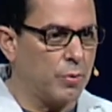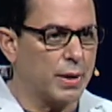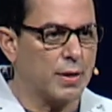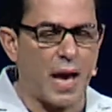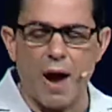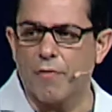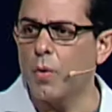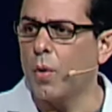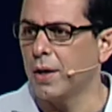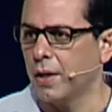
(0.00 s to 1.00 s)
because
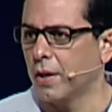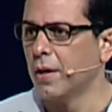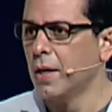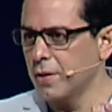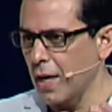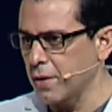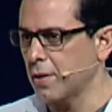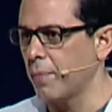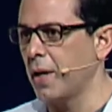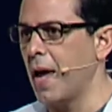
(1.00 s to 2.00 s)
everyone here has had
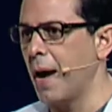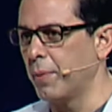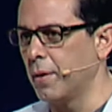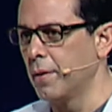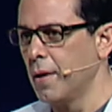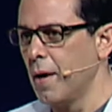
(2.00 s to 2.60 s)
something happen.